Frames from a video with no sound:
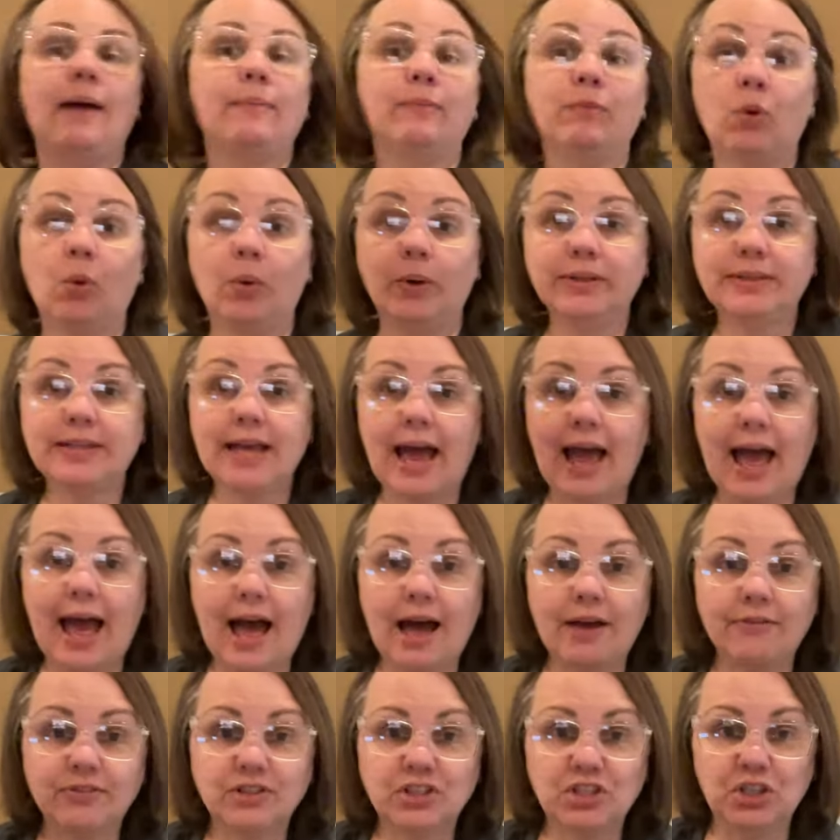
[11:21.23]
I'm going to
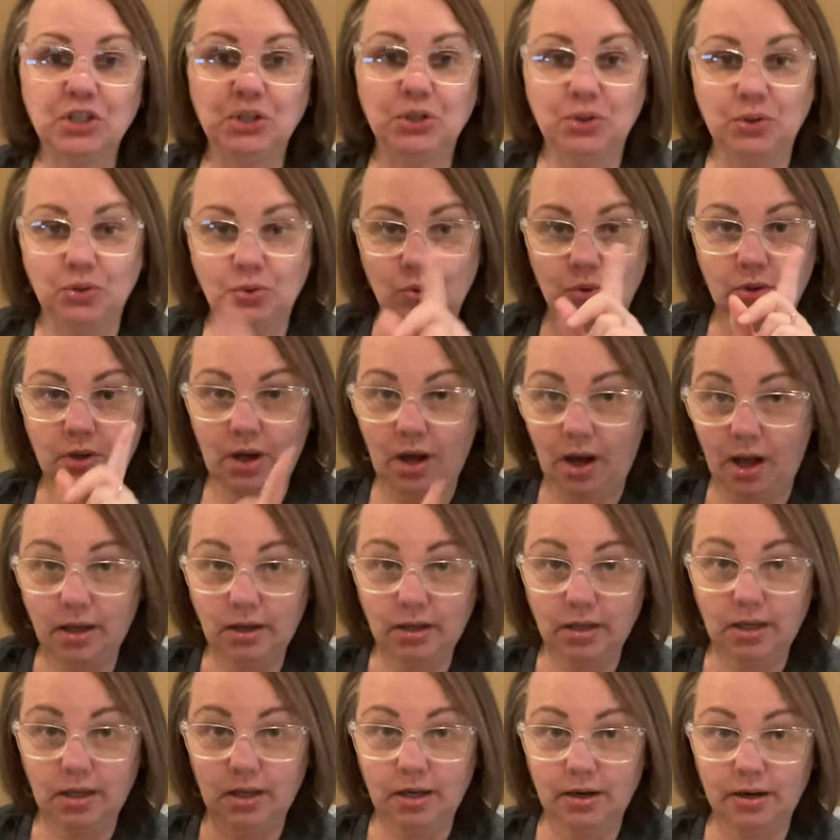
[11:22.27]
have to cut
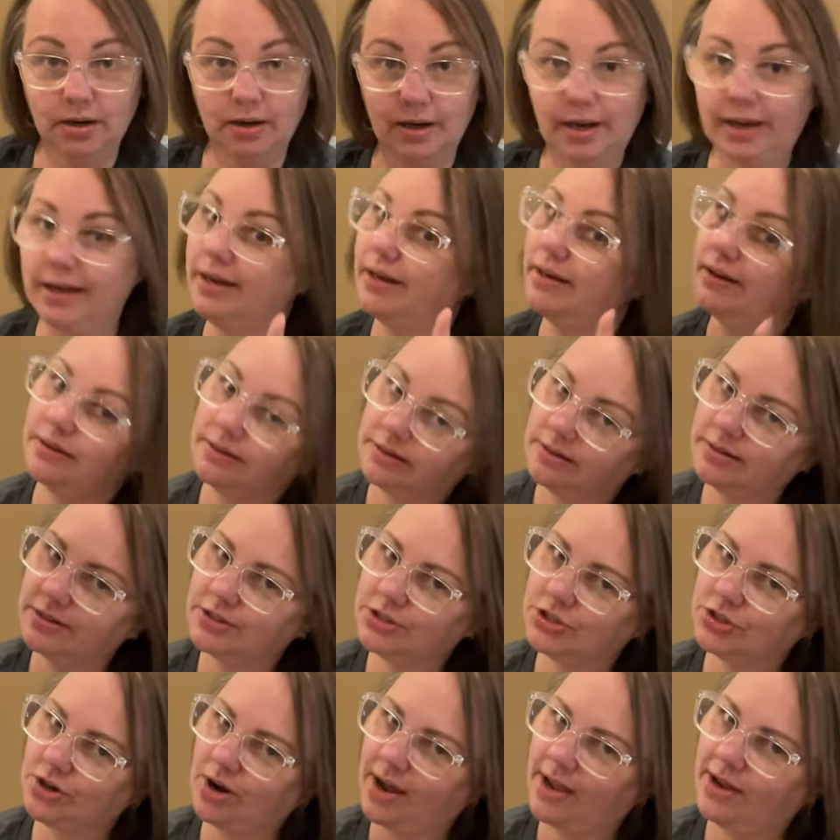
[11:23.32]
here and
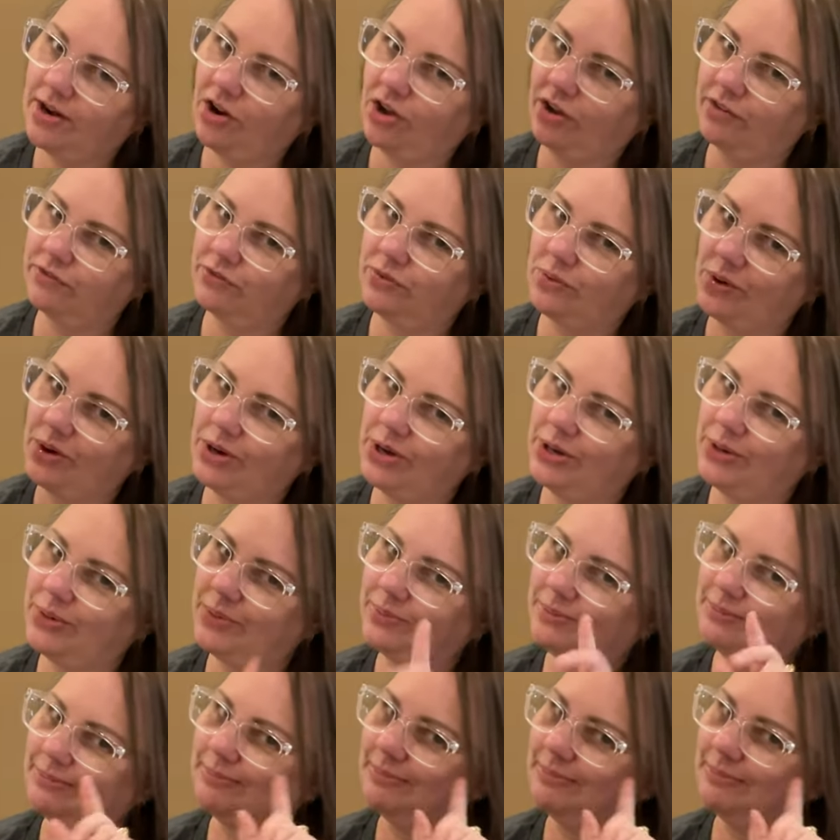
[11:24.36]
try it on for you.